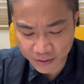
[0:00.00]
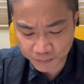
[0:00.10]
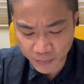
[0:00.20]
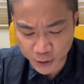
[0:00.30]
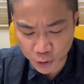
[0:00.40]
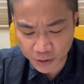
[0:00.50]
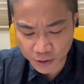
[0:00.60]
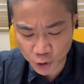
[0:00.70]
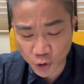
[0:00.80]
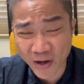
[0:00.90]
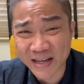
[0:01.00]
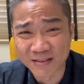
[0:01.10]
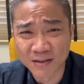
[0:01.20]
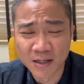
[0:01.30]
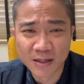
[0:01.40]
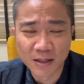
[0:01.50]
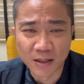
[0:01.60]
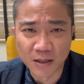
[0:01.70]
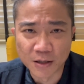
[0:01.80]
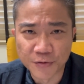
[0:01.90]
actually trying
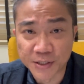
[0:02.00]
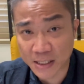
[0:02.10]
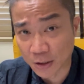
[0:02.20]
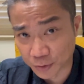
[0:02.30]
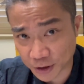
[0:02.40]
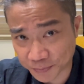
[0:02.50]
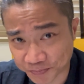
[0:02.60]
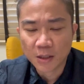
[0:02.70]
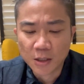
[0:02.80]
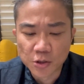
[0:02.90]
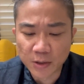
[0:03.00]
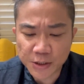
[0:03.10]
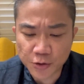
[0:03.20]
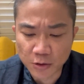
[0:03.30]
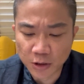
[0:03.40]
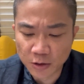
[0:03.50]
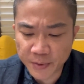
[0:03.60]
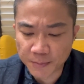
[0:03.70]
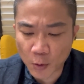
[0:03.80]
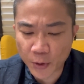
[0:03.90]
this out. So let's talk a little
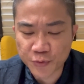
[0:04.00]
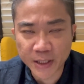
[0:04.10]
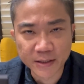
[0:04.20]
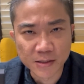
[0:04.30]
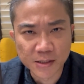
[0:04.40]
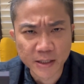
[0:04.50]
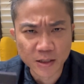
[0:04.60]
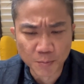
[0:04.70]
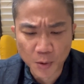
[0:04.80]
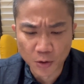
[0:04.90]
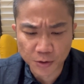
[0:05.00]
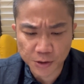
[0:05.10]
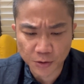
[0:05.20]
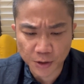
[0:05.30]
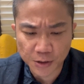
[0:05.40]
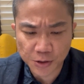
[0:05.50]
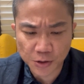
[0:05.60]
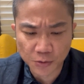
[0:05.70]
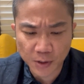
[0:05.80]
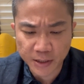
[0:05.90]
bit about what you get inside the box. Okay,
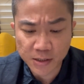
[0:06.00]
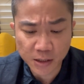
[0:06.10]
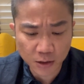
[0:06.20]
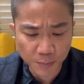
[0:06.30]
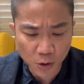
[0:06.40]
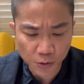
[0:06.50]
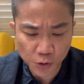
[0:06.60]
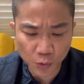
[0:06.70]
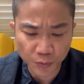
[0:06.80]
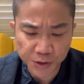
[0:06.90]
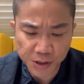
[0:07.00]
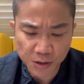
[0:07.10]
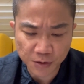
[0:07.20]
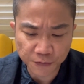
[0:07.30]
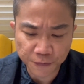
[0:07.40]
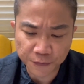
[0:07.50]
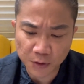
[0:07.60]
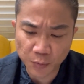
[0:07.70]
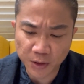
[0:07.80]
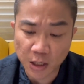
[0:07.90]
so inside the box you'll receive
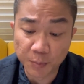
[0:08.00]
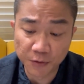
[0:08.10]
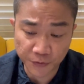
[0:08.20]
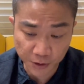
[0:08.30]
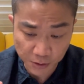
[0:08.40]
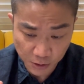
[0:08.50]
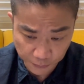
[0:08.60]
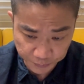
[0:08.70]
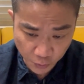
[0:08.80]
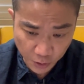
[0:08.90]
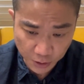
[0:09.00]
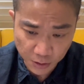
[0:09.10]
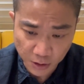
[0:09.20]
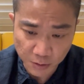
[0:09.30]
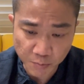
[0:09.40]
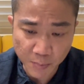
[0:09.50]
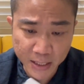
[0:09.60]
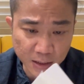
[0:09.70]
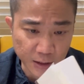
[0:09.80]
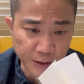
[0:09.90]
well, a couple of things. Okay,
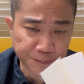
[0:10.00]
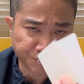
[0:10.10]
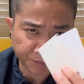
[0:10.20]
mainly